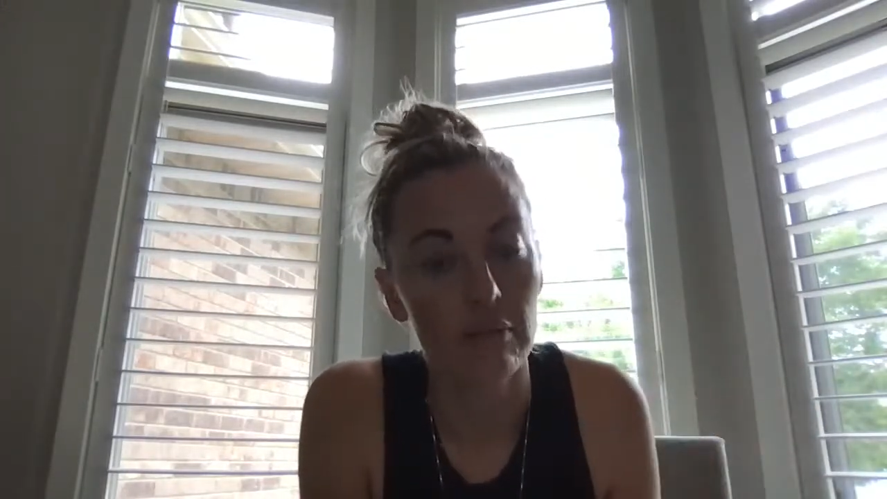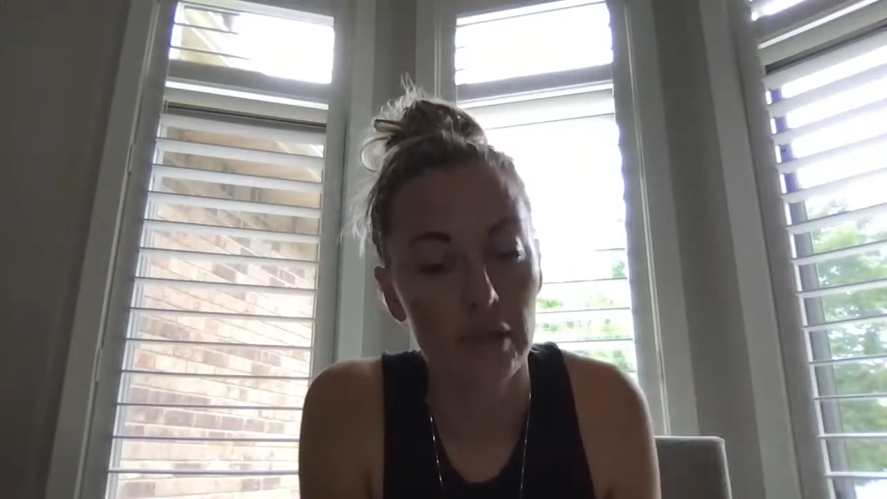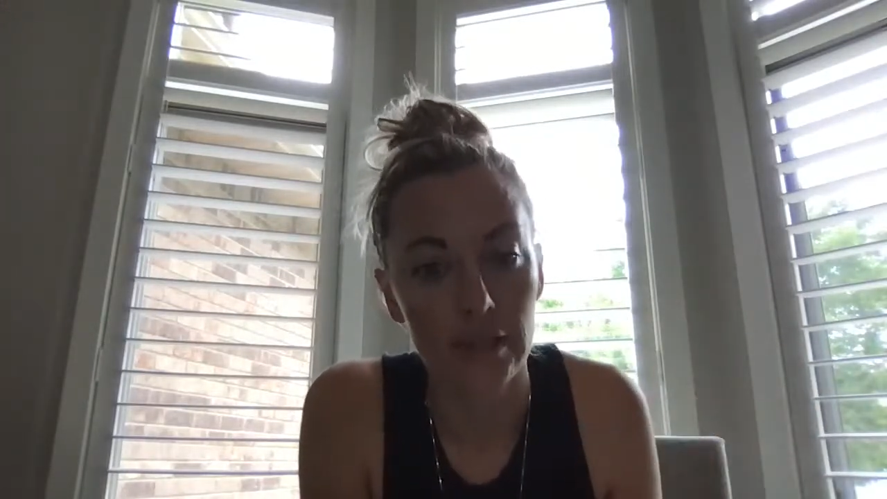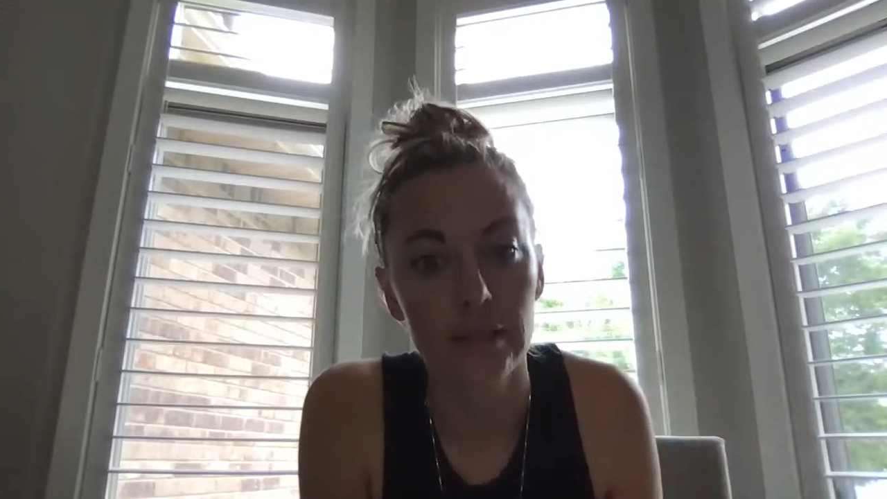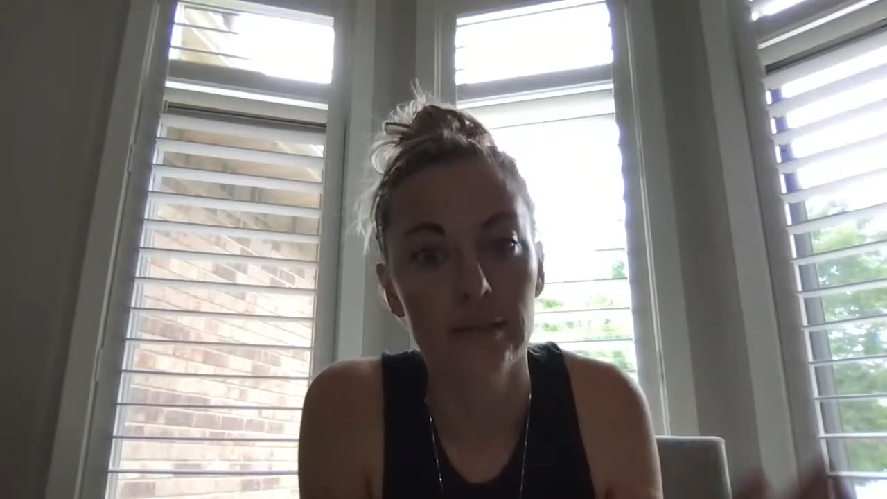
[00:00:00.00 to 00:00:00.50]

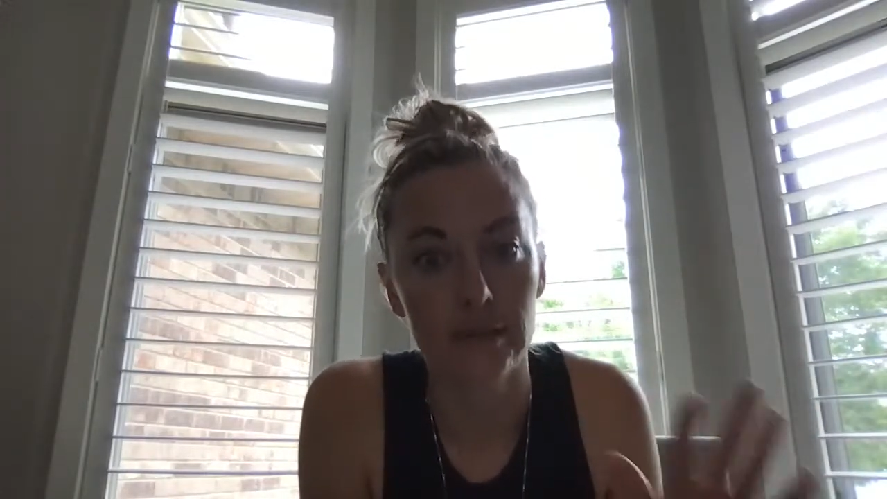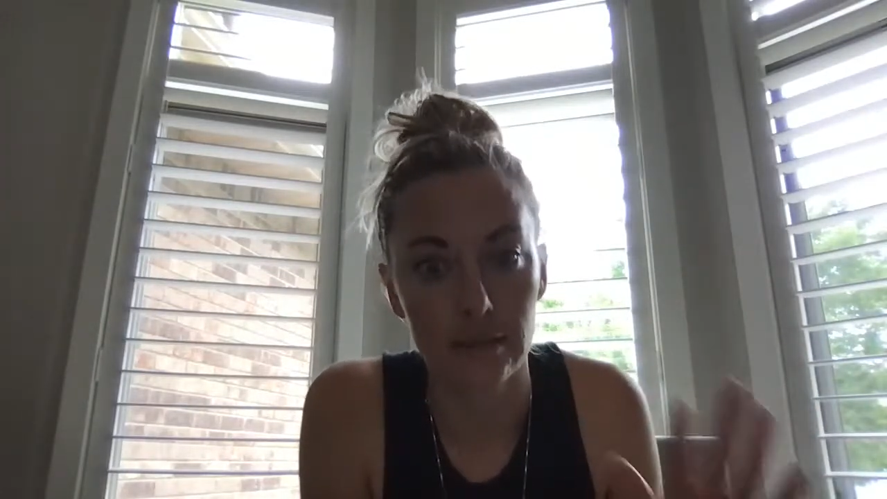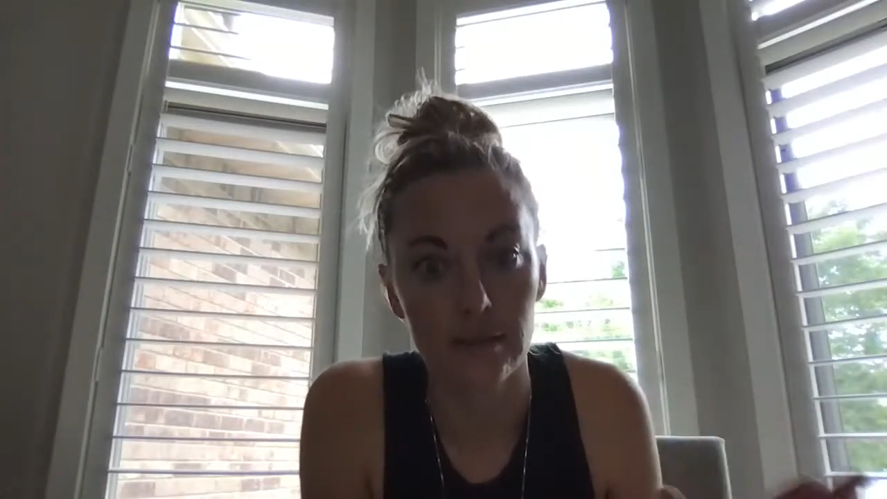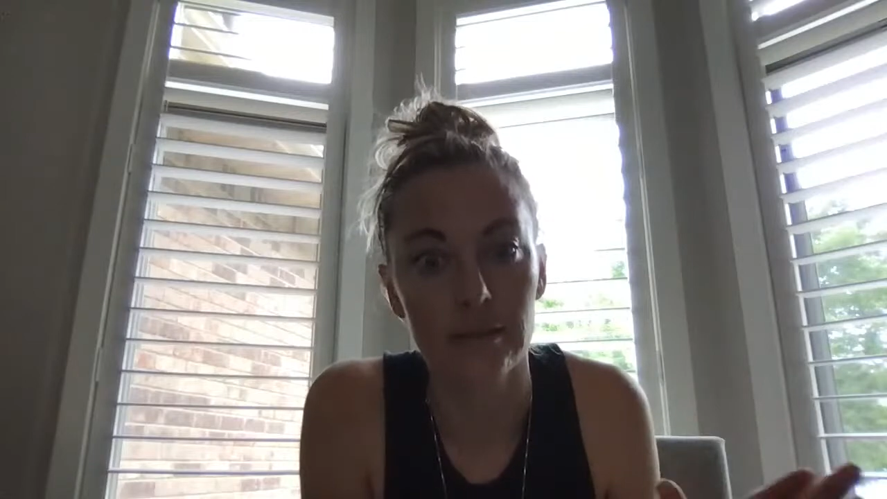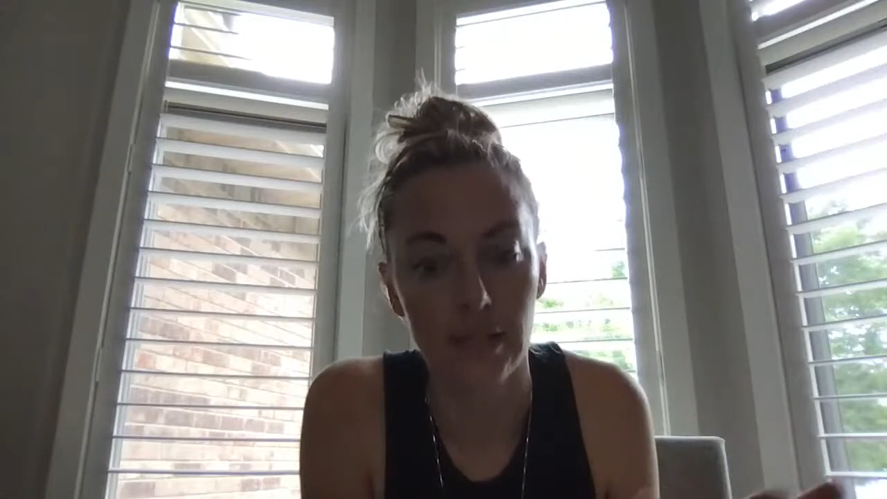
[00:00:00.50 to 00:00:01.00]
please
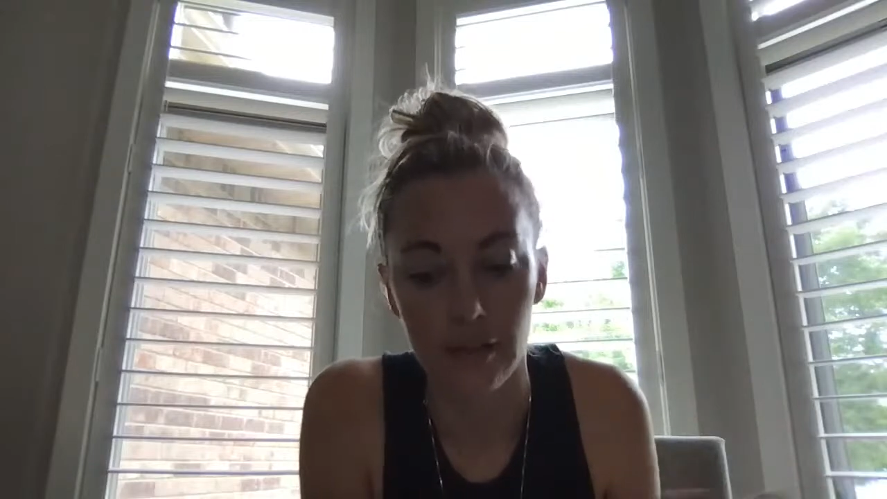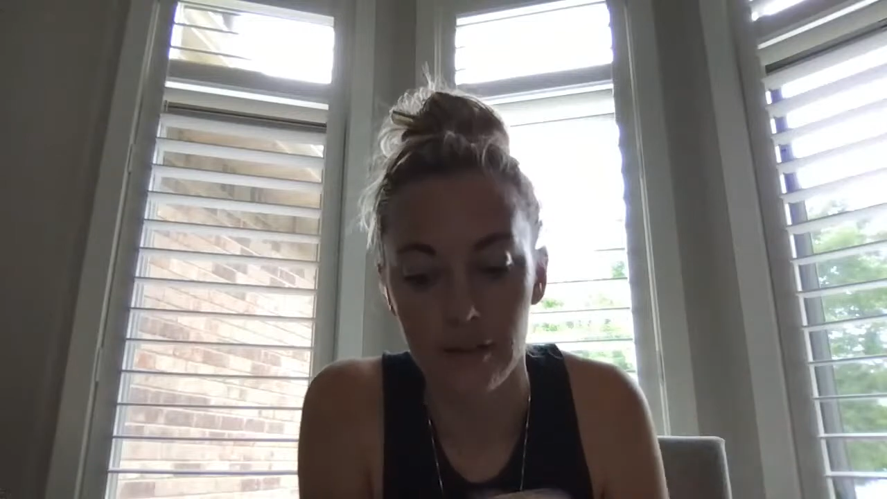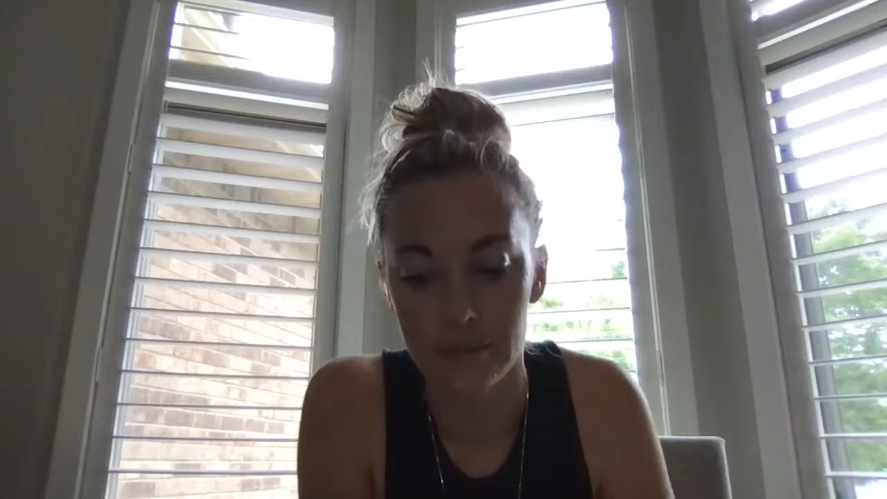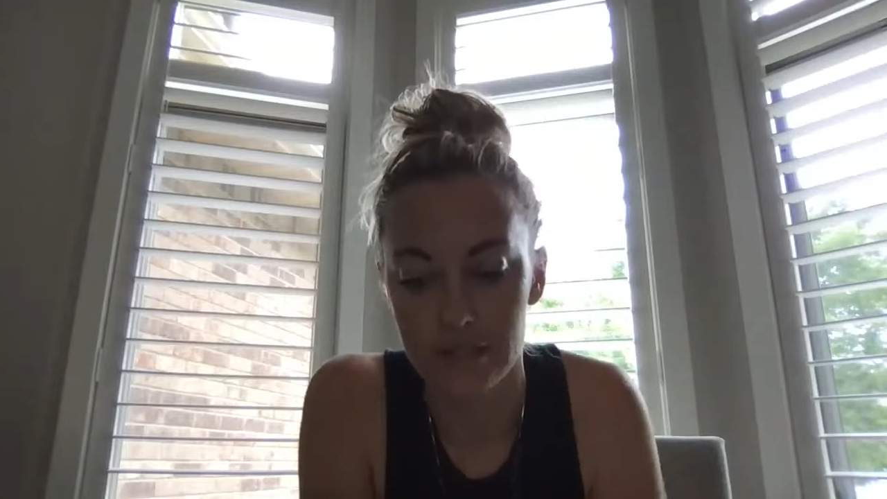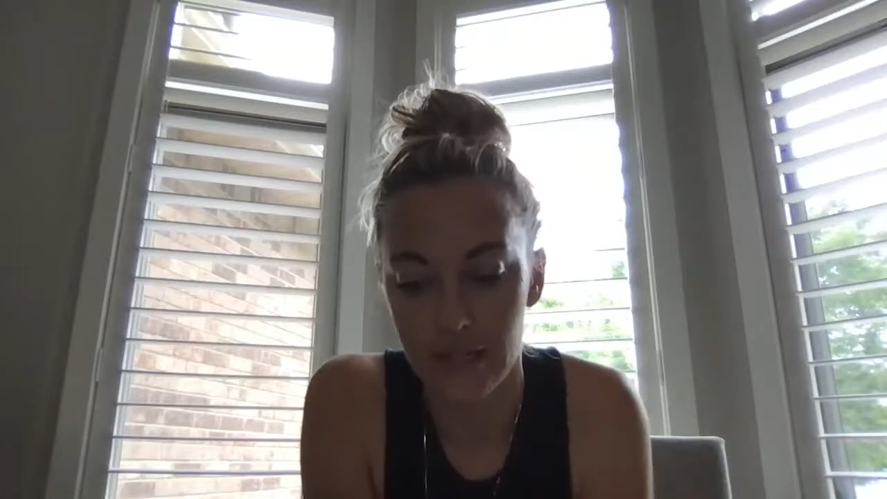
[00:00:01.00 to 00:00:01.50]
tell
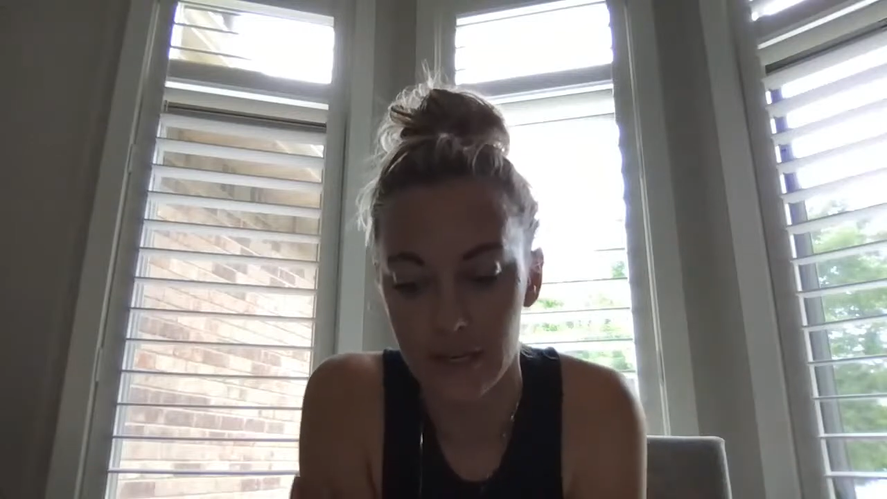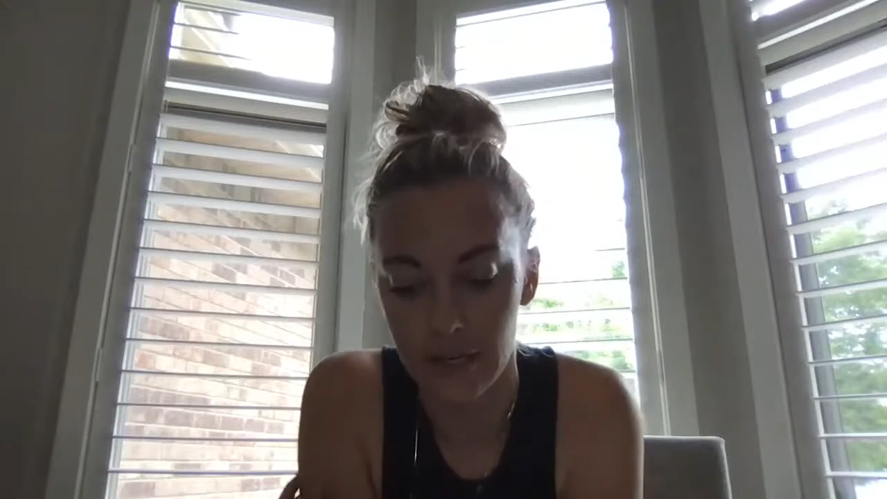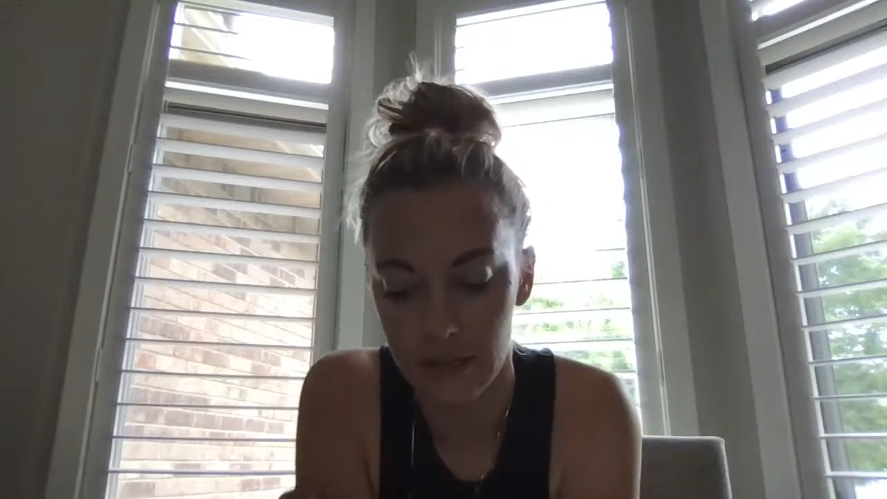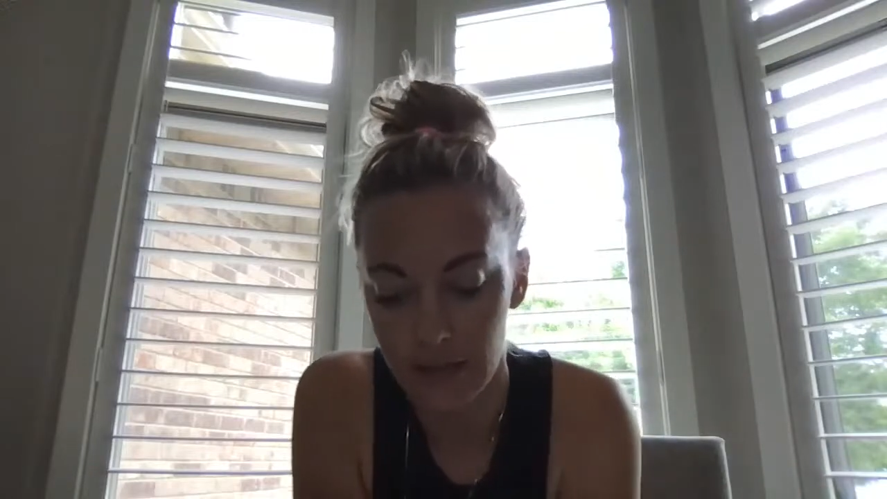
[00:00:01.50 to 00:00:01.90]
them to take it.